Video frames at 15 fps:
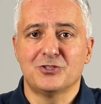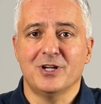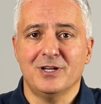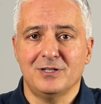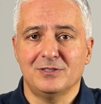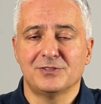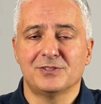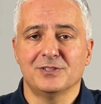
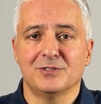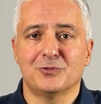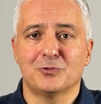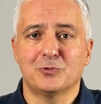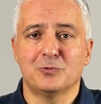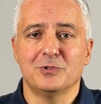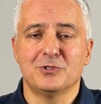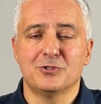channels
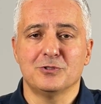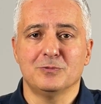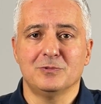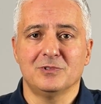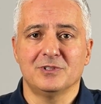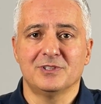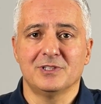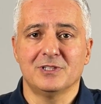through which you
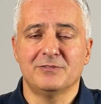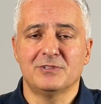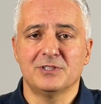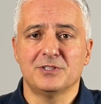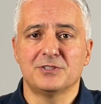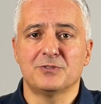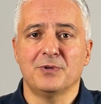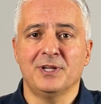will deliver
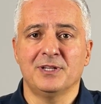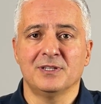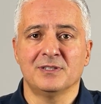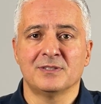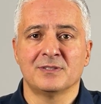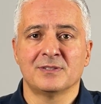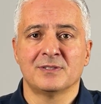this training.